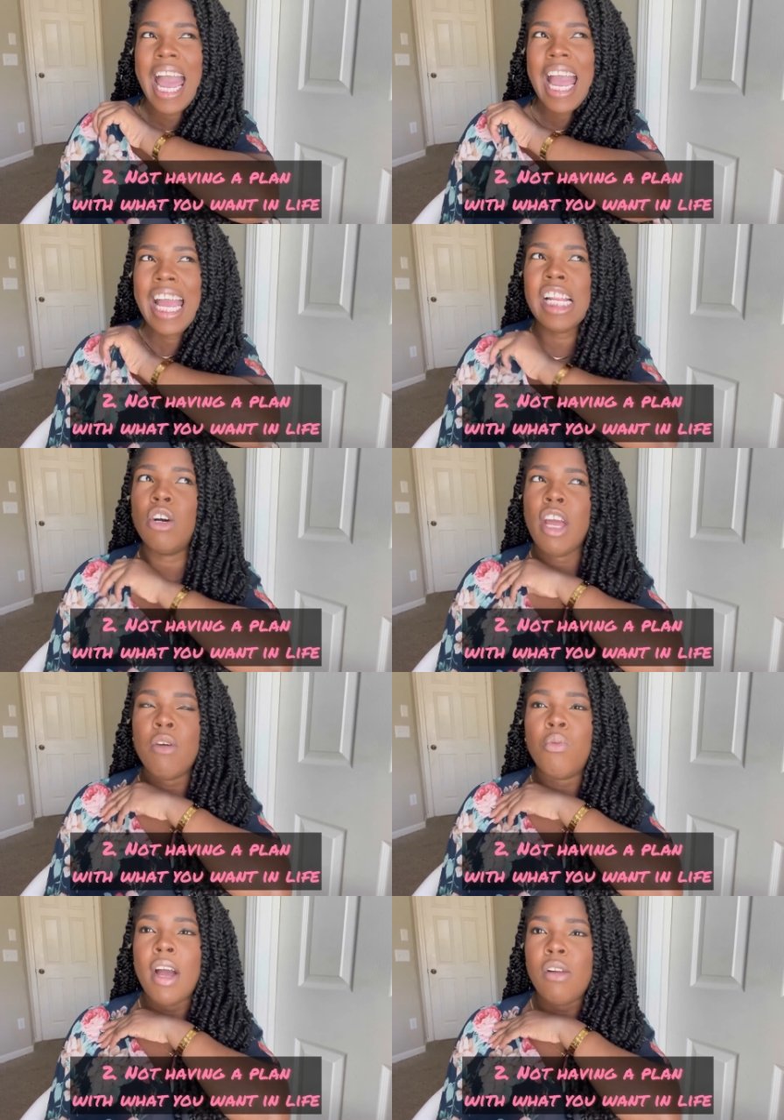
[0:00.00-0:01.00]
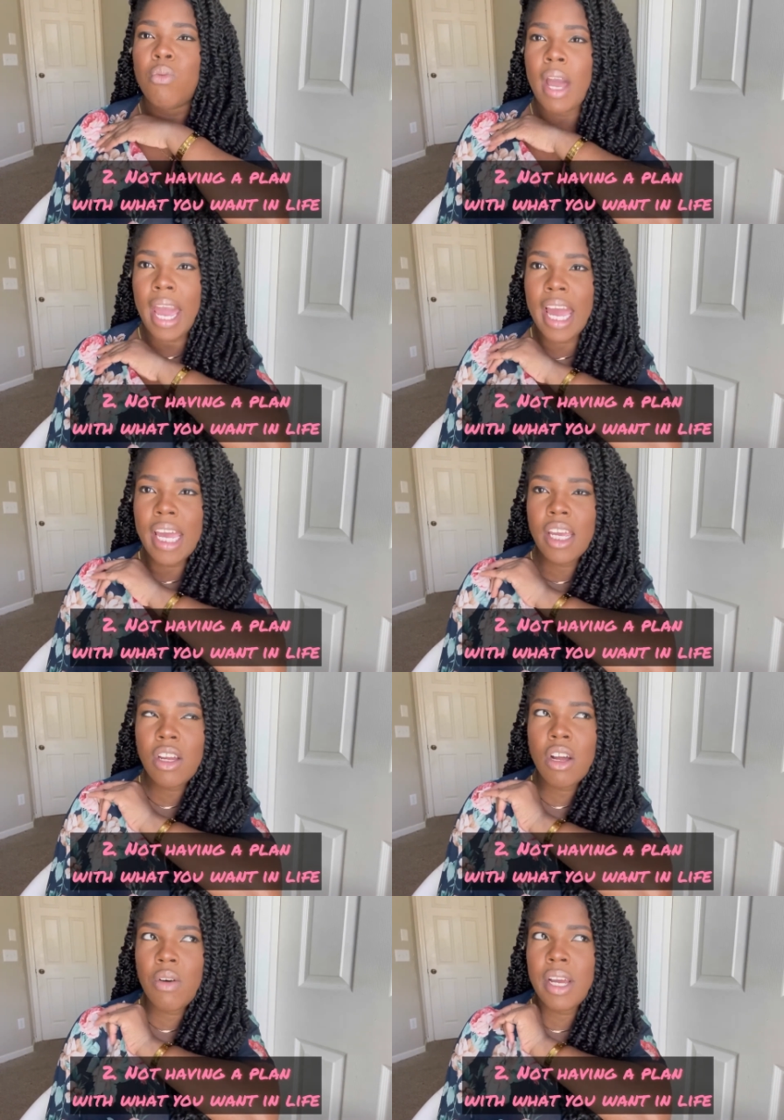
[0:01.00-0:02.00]
in, in one way, you
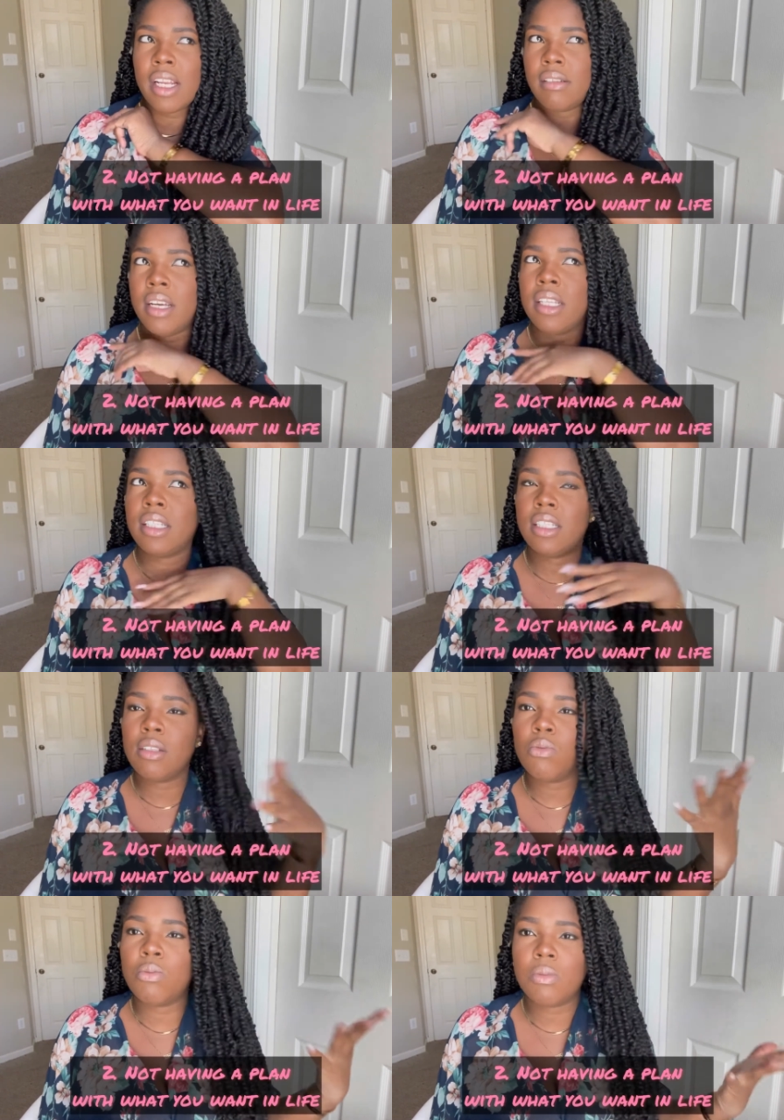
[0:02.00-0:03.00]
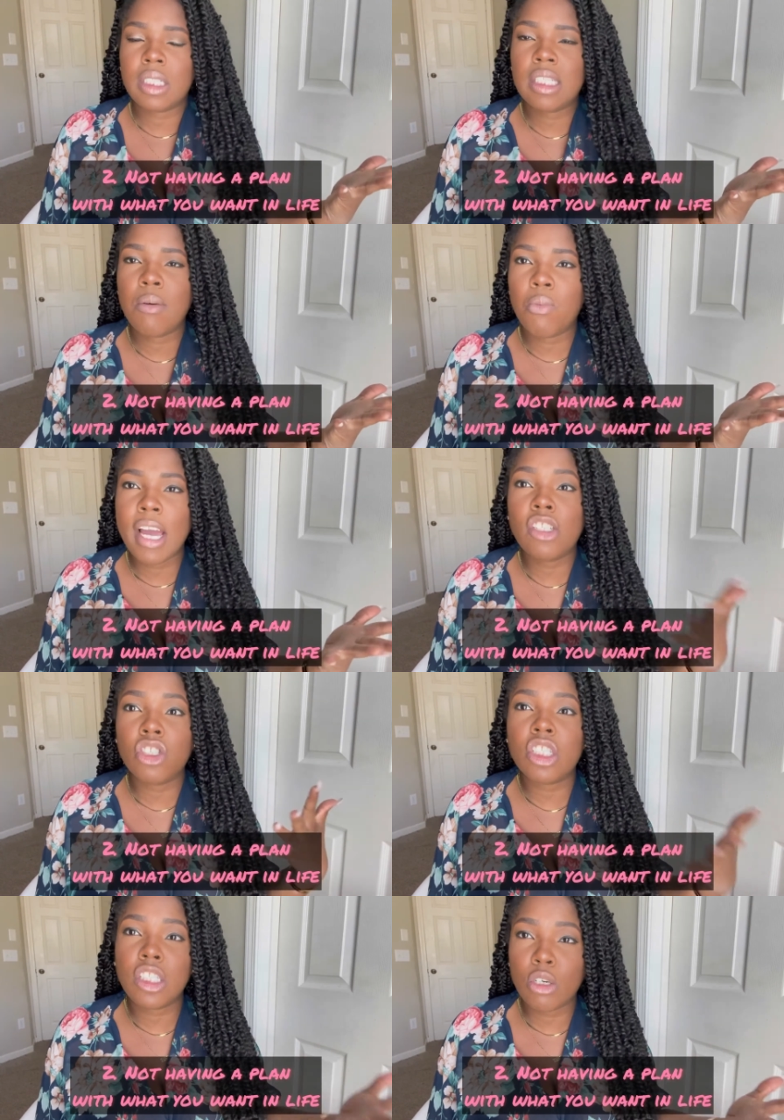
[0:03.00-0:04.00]
know, in, in some ways you're
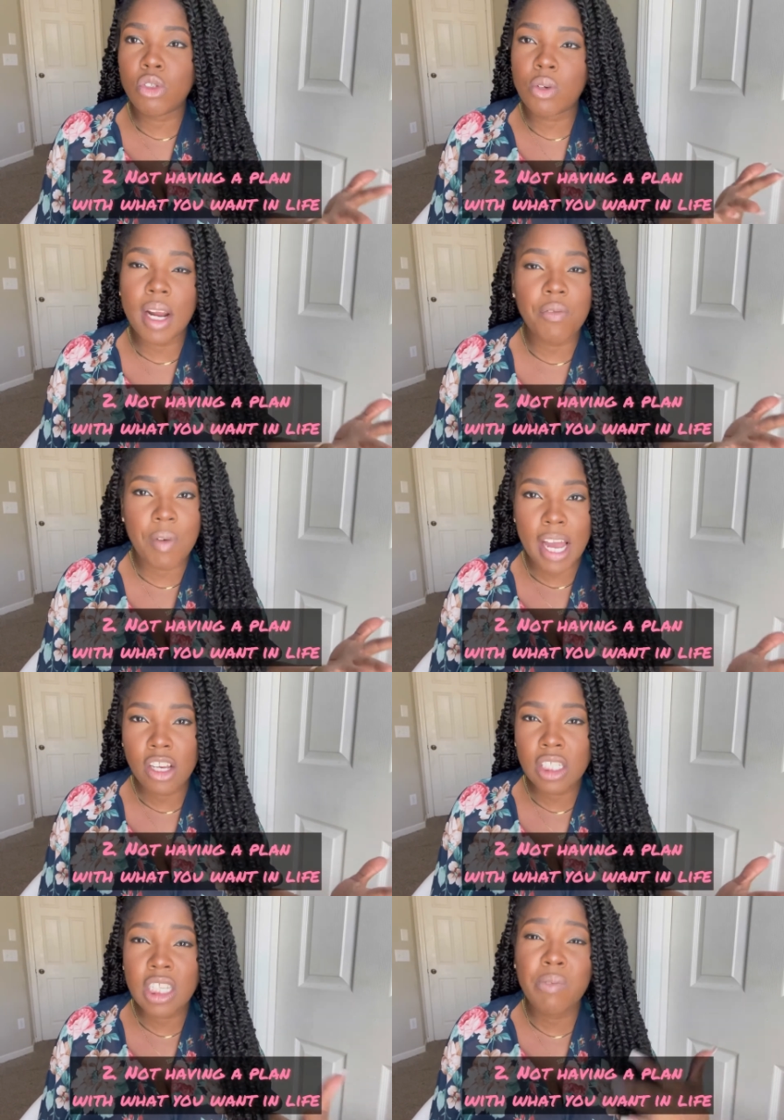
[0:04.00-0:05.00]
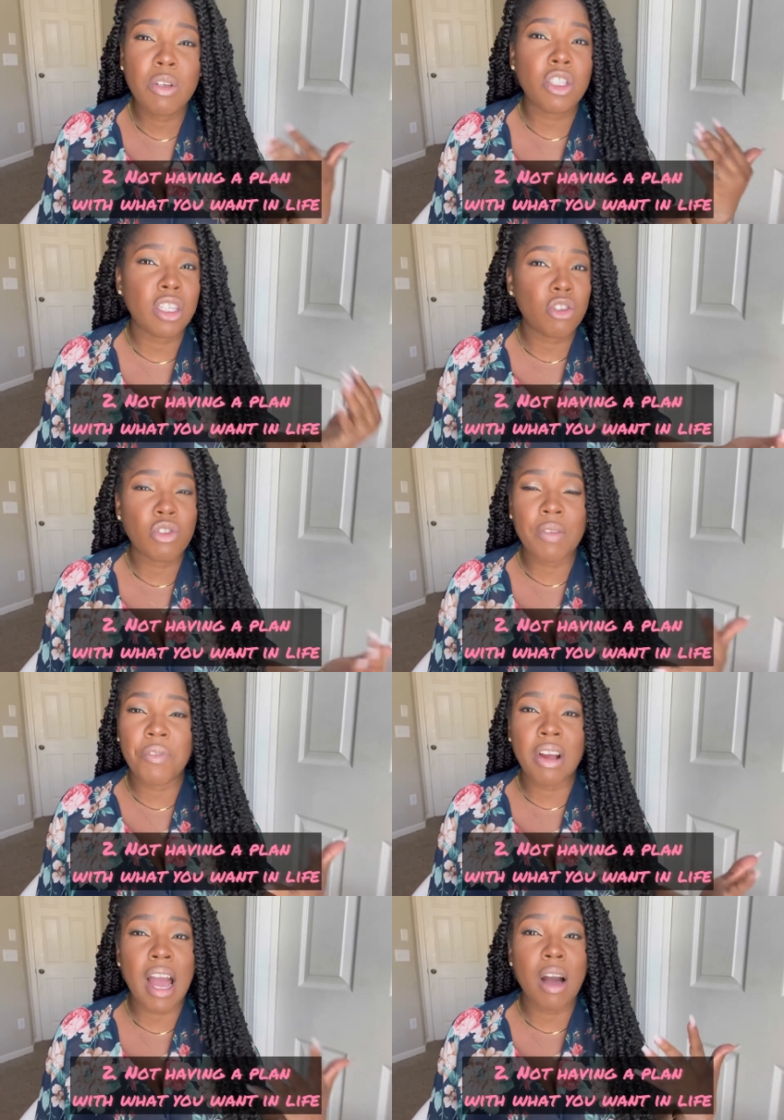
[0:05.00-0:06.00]
still trying to find yourself. You're still trying to
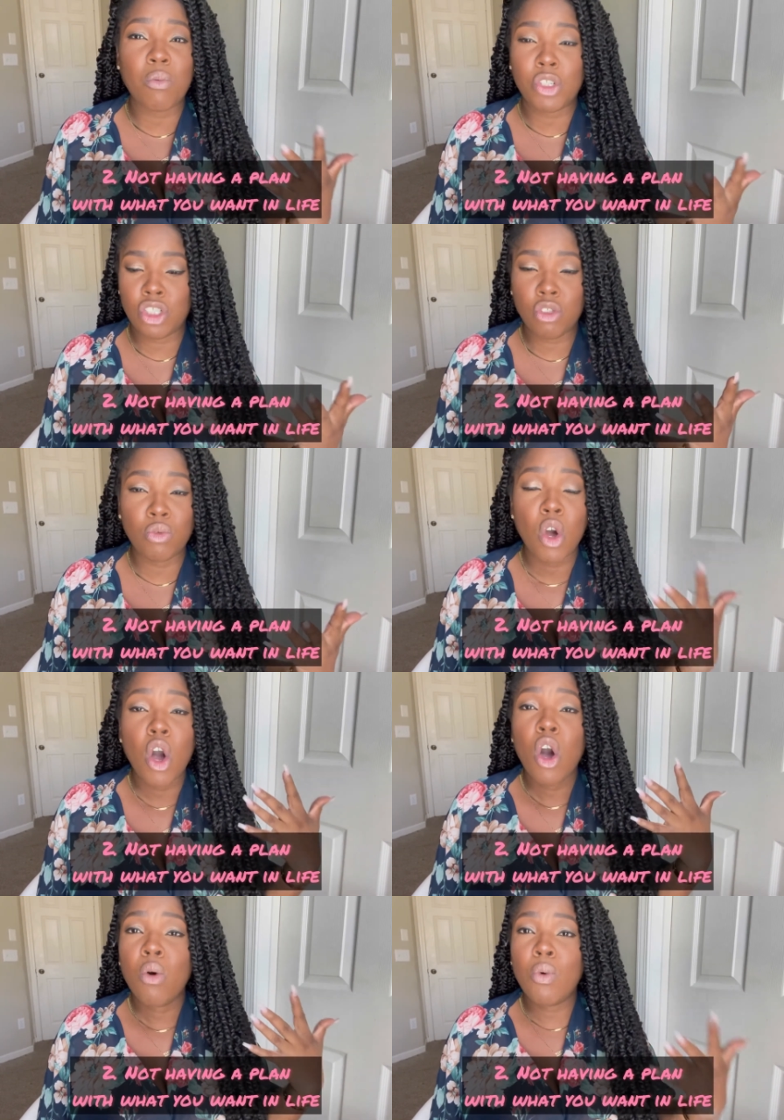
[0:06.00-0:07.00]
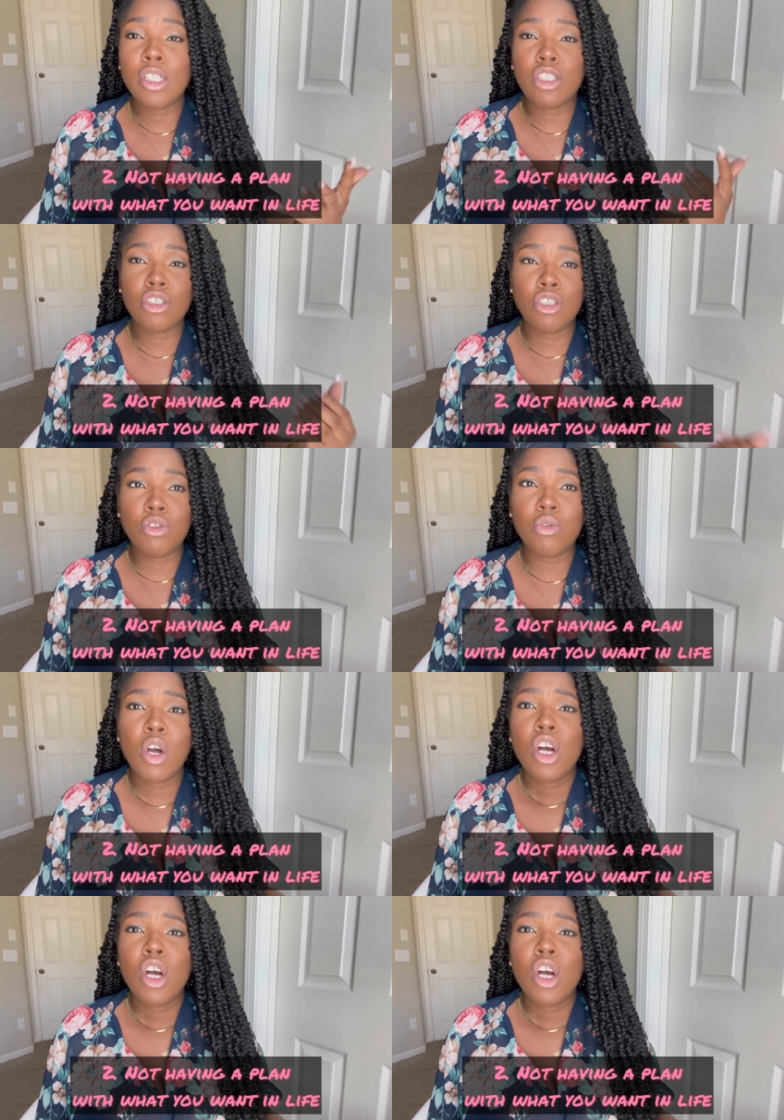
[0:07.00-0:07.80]
figure out what you want to do.